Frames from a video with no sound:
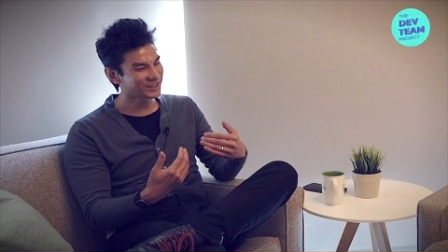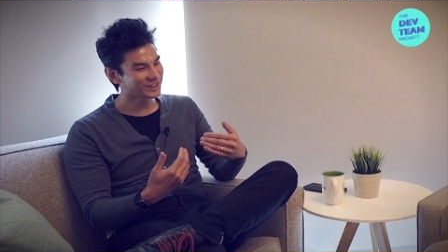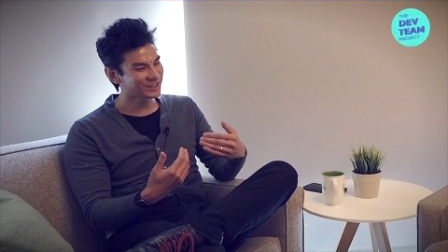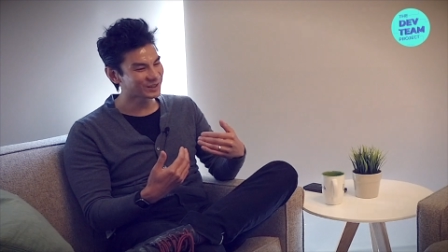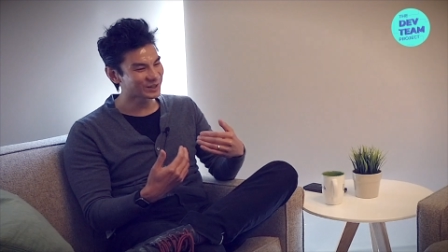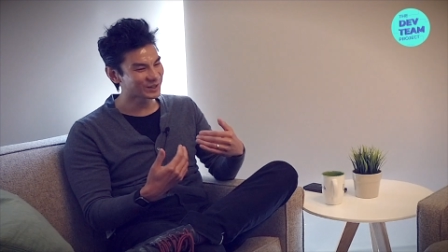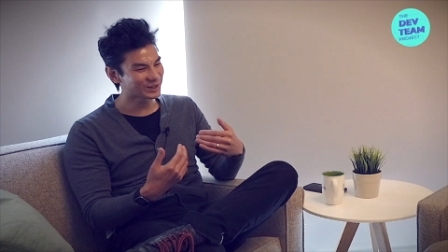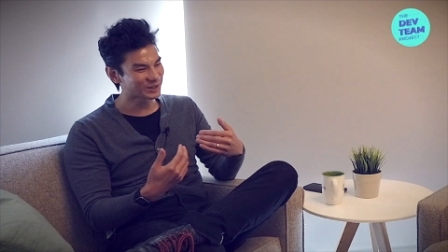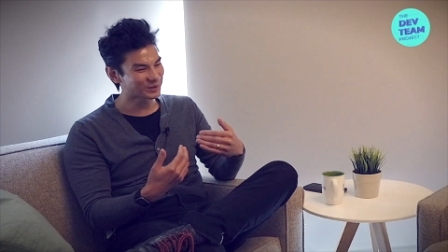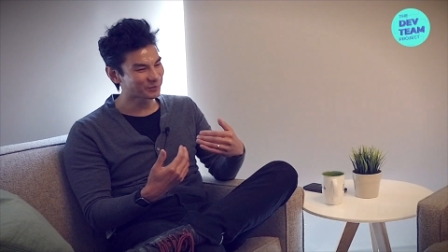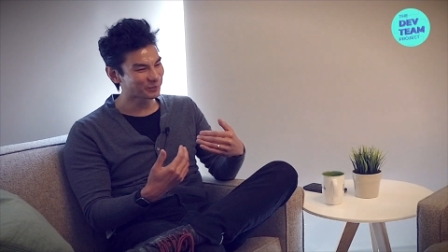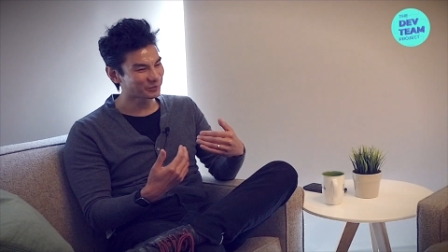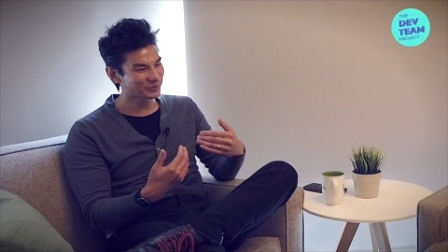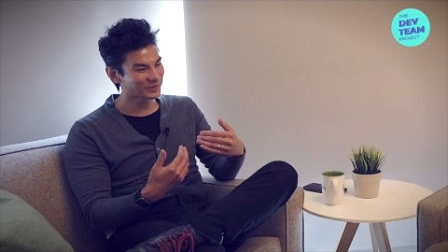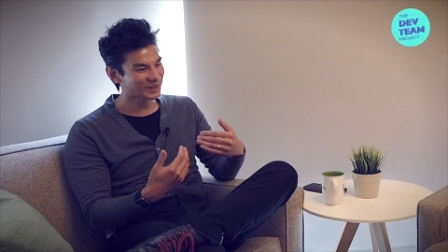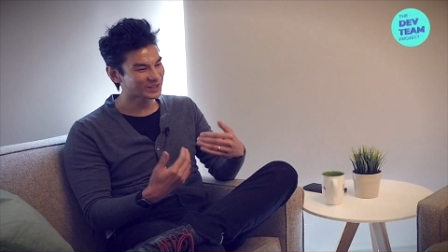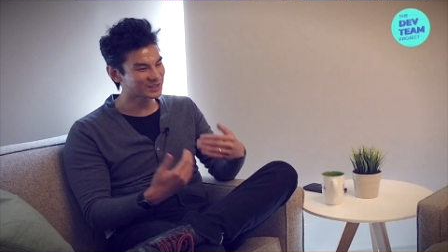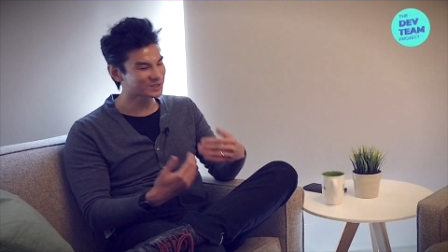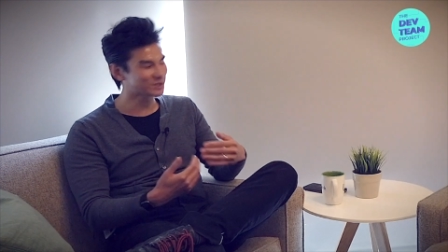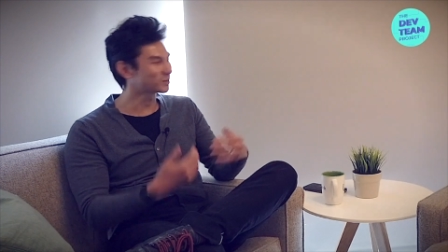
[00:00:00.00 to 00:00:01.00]

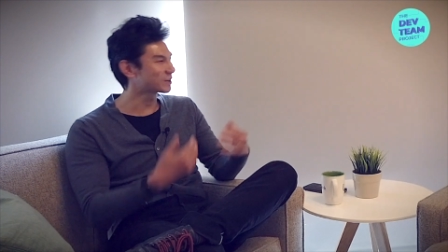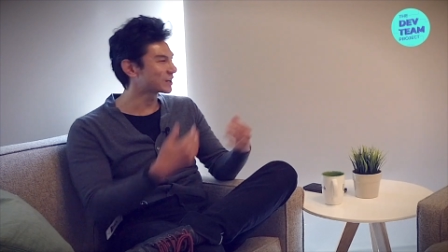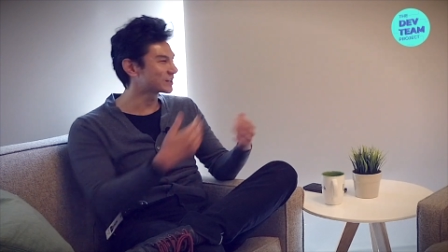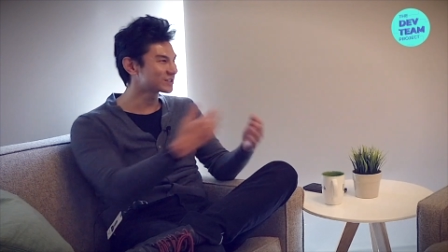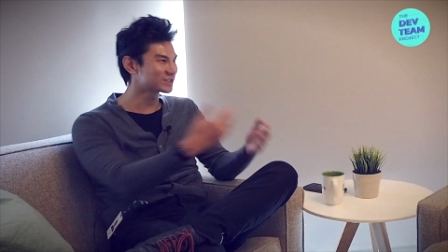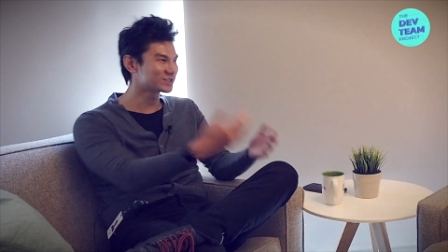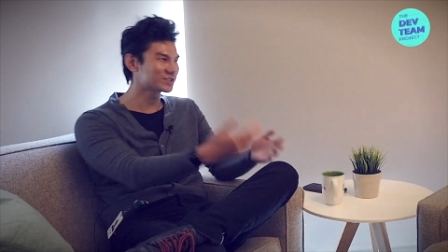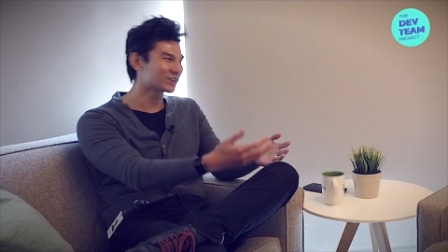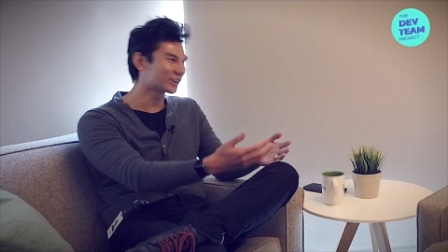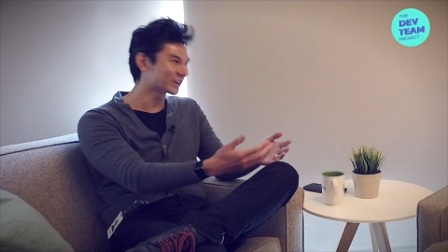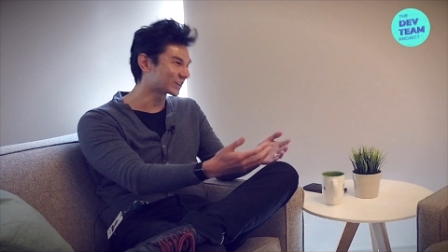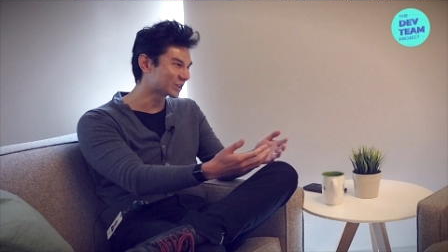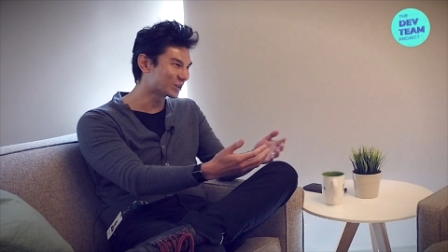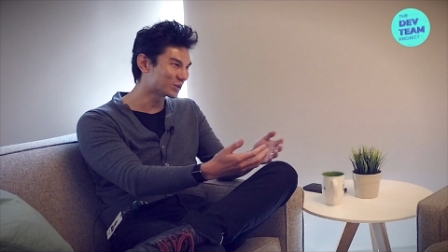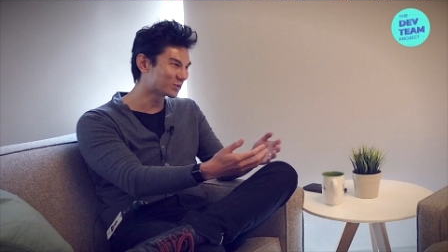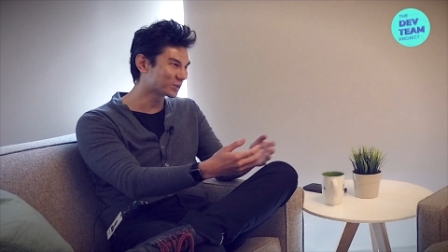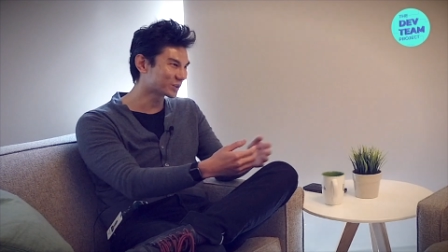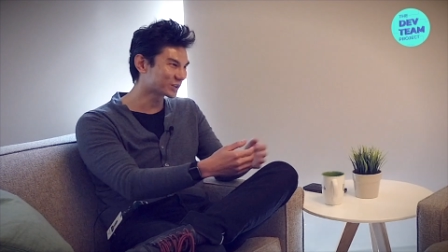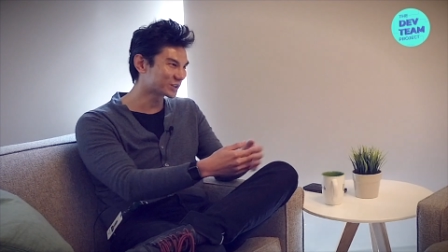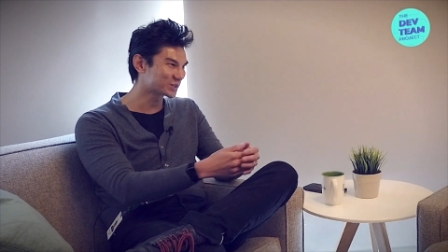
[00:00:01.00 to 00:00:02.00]
in some cases, are in
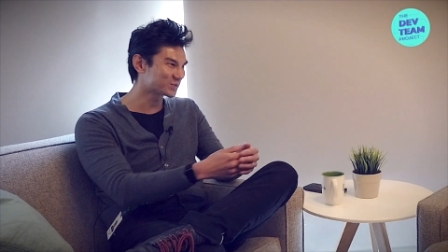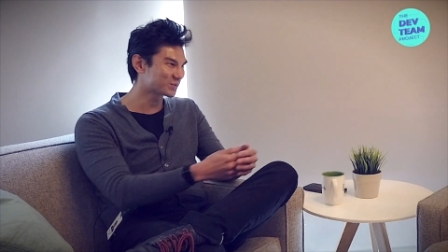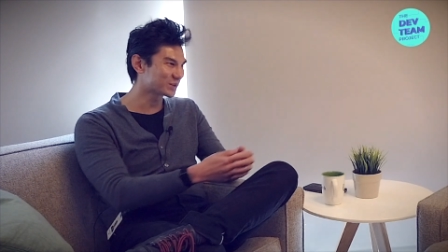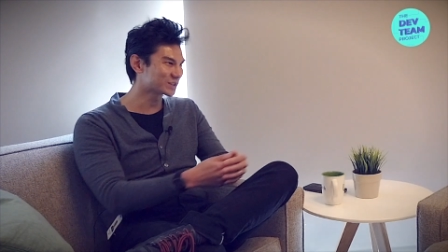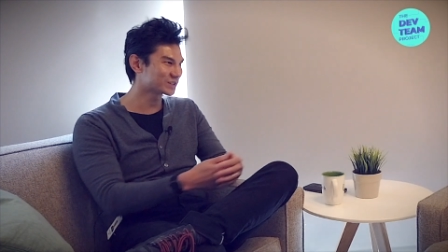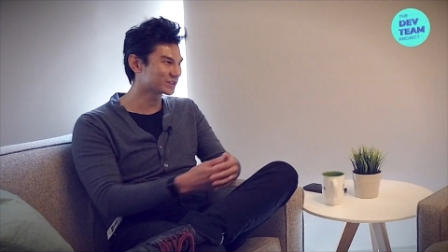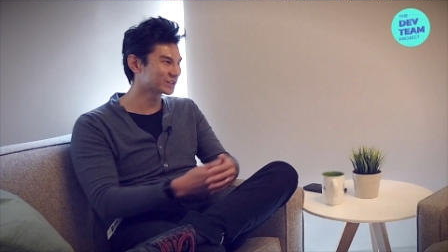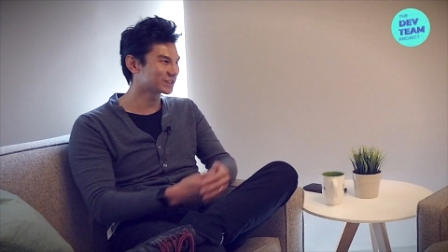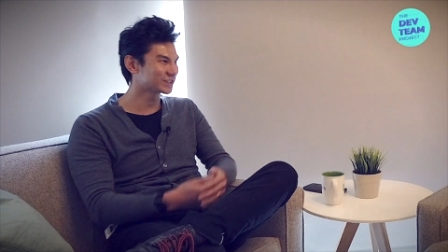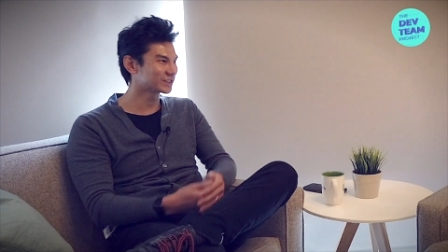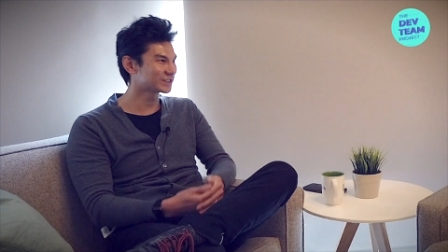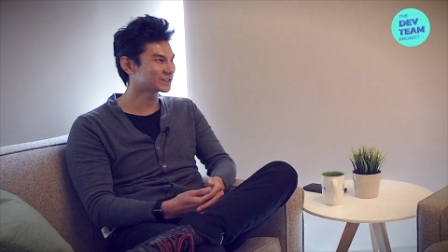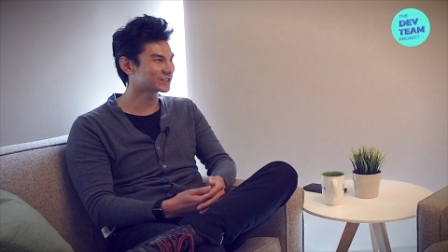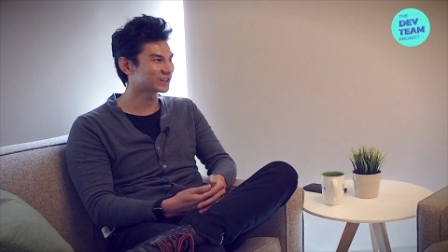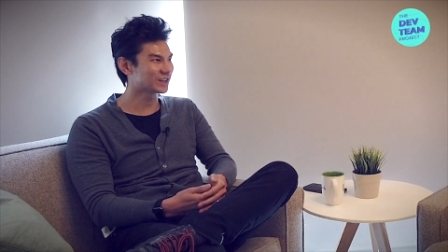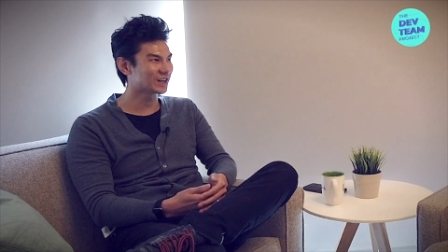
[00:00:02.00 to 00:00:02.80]
co-working spaces,